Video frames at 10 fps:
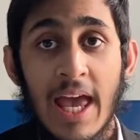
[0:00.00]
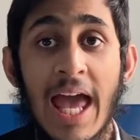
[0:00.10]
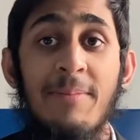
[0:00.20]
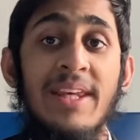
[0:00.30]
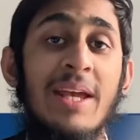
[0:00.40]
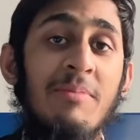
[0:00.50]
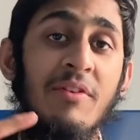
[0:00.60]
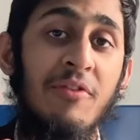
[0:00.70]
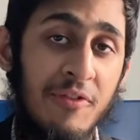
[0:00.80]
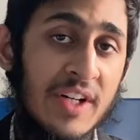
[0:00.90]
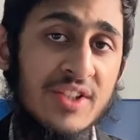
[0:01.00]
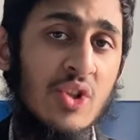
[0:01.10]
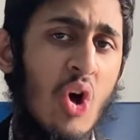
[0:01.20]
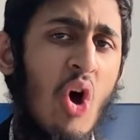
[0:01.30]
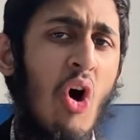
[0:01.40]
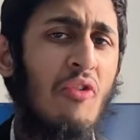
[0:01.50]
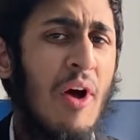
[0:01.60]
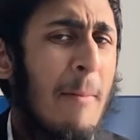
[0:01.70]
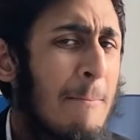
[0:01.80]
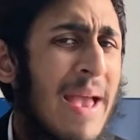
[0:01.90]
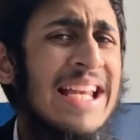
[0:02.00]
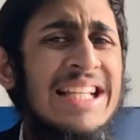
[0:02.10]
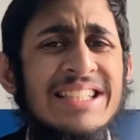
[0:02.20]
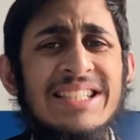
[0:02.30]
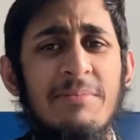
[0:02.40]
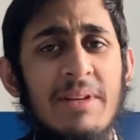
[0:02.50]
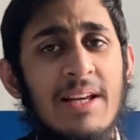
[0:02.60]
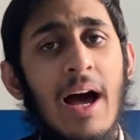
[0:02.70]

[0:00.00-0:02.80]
and became the first of many similar